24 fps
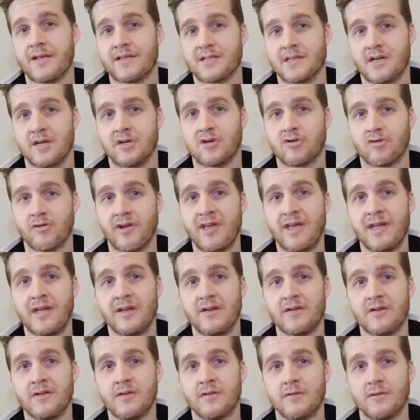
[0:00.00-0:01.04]
It's a
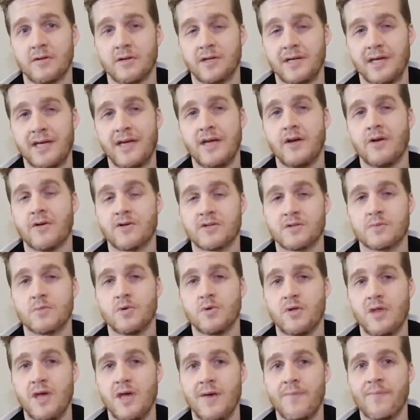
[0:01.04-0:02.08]
green keto
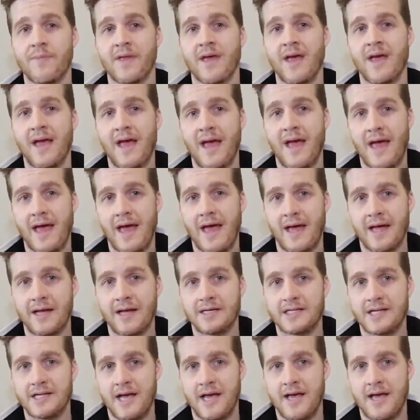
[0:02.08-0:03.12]
smoothie
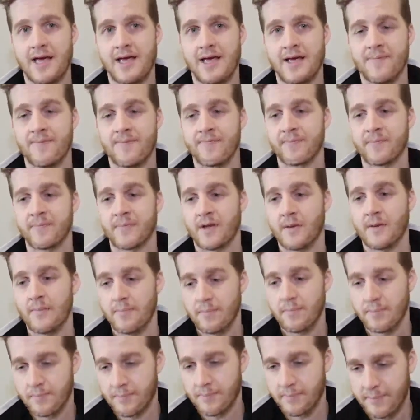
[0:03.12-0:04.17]
and a
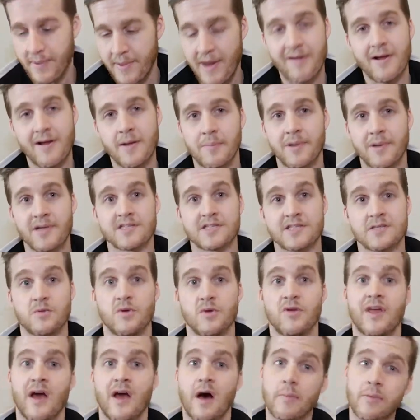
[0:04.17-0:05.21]
berry bliss
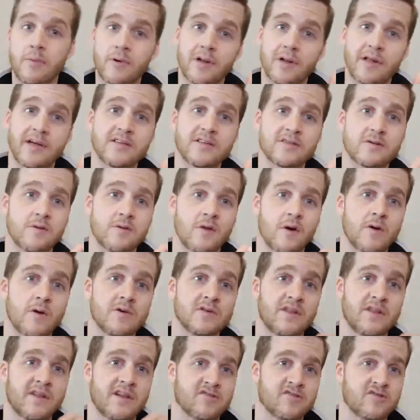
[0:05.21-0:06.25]
smoothie. I'll put links to
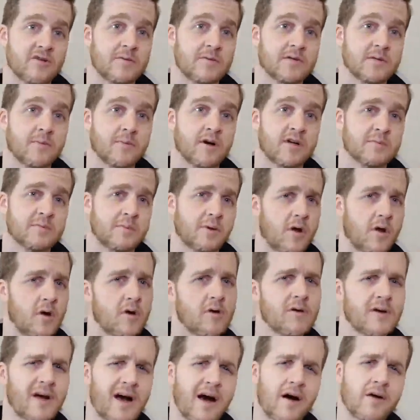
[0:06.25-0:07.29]
those in the description box
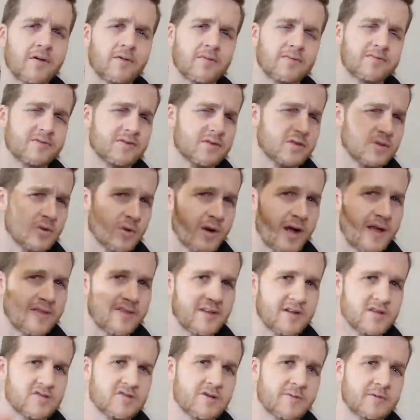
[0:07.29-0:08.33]
below. I'll sort out
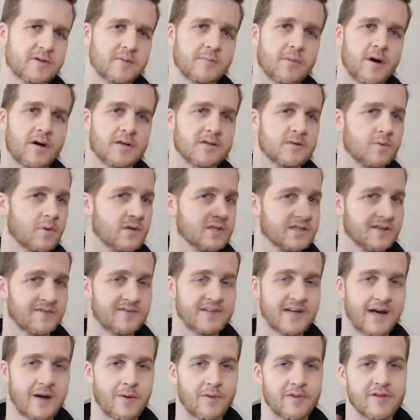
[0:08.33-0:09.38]
the description box once I'm
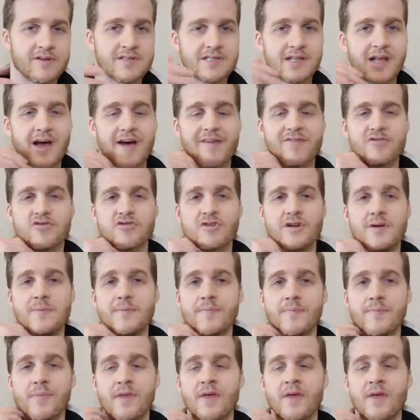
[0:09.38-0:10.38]
done with this live stream.